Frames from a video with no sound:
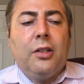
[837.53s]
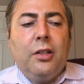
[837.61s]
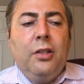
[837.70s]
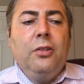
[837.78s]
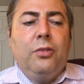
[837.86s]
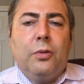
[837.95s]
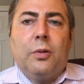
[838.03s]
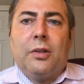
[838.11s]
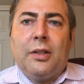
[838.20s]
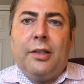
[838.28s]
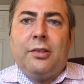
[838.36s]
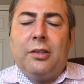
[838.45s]
into a
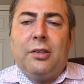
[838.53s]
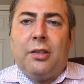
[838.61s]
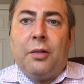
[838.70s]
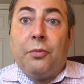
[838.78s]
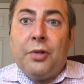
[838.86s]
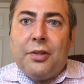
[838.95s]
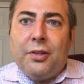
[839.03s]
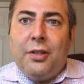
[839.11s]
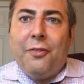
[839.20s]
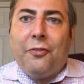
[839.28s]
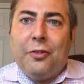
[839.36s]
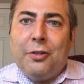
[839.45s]
relationship with
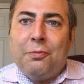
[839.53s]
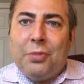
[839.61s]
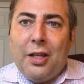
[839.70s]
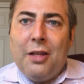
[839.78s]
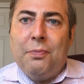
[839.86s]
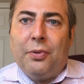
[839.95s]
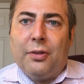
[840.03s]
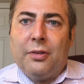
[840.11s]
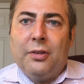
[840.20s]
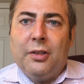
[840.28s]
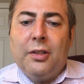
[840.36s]
different people